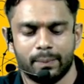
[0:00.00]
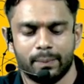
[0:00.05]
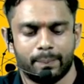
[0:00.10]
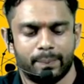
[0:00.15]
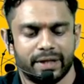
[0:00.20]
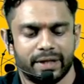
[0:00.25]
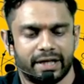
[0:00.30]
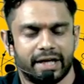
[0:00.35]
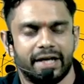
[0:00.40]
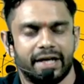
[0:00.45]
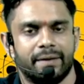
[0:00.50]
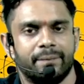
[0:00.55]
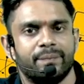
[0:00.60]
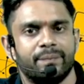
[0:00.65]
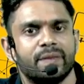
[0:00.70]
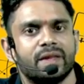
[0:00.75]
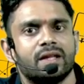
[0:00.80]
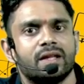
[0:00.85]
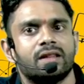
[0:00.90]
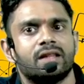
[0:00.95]
period
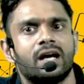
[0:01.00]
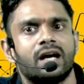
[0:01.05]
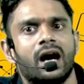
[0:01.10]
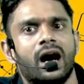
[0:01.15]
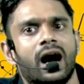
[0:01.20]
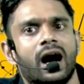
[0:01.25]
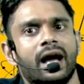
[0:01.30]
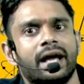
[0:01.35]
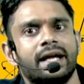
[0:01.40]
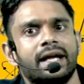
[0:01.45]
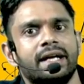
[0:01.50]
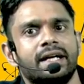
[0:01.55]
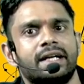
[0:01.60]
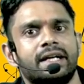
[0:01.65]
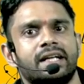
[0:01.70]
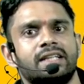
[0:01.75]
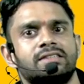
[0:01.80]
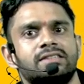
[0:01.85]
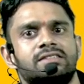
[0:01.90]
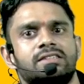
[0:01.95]
the high
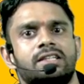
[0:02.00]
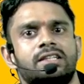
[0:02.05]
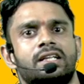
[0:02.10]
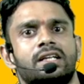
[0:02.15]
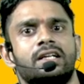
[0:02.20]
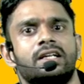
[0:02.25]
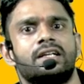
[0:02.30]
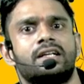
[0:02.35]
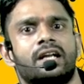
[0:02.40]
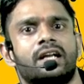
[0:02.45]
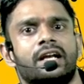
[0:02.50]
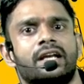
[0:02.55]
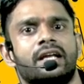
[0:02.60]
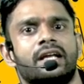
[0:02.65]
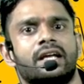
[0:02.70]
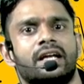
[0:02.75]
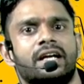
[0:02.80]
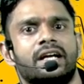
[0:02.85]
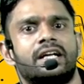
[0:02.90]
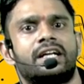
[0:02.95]
intensity
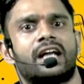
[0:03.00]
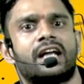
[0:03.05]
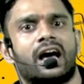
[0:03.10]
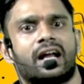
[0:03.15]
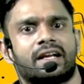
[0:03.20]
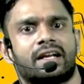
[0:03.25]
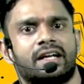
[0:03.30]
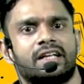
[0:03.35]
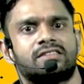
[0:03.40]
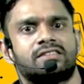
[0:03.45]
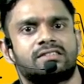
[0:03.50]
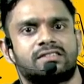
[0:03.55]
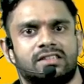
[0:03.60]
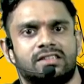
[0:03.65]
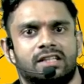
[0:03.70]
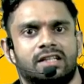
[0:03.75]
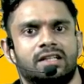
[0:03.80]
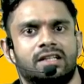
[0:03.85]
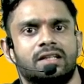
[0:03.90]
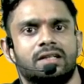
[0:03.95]
training it targets
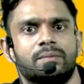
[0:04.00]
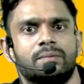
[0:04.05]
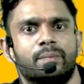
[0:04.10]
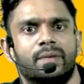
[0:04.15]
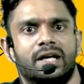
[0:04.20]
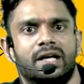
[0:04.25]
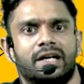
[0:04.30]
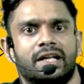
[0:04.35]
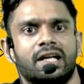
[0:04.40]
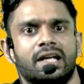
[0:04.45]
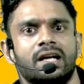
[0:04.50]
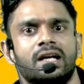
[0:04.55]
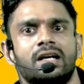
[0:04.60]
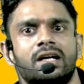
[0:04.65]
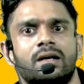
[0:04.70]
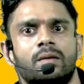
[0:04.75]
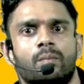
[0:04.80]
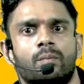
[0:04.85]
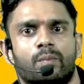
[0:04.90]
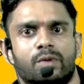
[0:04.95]
strength building
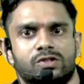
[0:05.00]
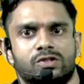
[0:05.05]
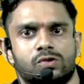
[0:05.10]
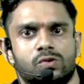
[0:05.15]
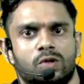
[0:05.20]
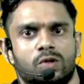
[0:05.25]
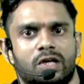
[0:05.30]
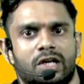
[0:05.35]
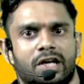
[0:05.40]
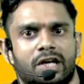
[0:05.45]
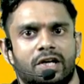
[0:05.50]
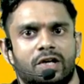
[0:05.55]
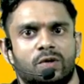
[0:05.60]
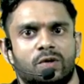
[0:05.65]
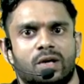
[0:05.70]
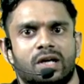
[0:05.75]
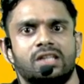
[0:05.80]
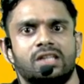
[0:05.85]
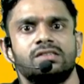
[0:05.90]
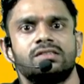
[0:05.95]
muscular
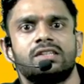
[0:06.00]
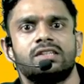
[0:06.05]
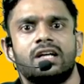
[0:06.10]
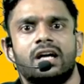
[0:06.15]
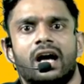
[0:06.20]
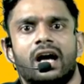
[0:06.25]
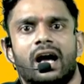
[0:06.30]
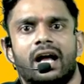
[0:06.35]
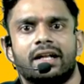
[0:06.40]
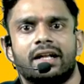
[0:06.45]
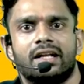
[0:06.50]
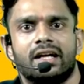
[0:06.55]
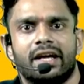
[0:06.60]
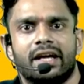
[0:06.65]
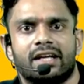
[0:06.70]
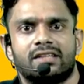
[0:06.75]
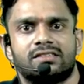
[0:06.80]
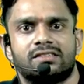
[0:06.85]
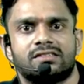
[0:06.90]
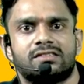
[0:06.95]
endurance and the
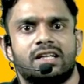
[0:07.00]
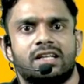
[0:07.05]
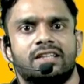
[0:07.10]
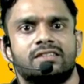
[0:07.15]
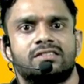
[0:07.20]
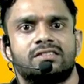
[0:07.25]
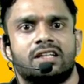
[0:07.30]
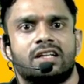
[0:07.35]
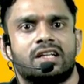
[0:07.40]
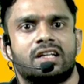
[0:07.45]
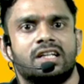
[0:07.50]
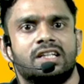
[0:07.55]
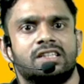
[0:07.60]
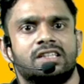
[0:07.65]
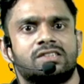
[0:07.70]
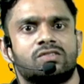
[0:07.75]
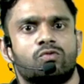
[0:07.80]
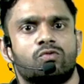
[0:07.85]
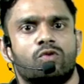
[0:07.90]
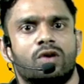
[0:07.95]
exercise circuit
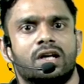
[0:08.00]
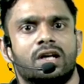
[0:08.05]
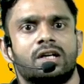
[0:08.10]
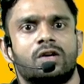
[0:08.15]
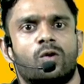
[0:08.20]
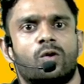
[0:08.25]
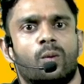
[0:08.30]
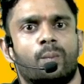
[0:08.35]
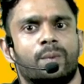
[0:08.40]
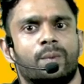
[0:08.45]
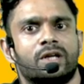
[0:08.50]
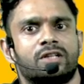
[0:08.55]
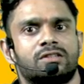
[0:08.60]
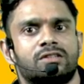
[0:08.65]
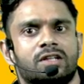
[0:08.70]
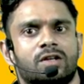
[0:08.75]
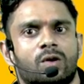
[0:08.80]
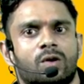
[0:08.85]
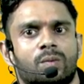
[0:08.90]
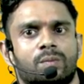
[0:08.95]
is one
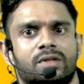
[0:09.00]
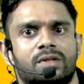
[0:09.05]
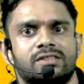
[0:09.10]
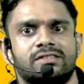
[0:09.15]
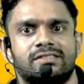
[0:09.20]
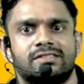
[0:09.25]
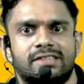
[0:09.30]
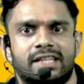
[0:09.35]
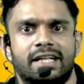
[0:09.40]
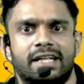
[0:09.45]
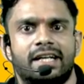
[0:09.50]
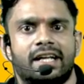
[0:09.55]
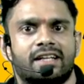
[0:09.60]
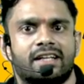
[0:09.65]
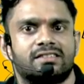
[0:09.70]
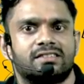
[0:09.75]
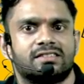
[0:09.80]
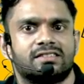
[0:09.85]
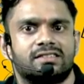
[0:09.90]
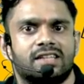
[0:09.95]
completion of the set
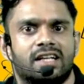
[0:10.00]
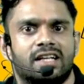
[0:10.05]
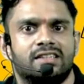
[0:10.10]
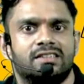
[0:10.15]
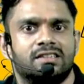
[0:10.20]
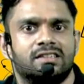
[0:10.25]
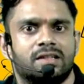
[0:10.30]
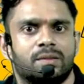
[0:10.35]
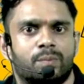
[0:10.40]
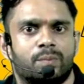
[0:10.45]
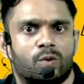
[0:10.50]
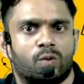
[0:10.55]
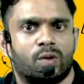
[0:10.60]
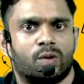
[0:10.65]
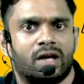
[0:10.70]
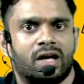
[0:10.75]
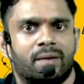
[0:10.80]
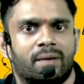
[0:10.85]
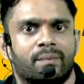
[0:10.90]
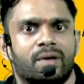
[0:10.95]
exercise in the
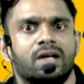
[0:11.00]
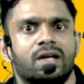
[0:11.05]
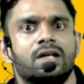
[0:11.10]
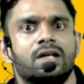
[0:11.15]
program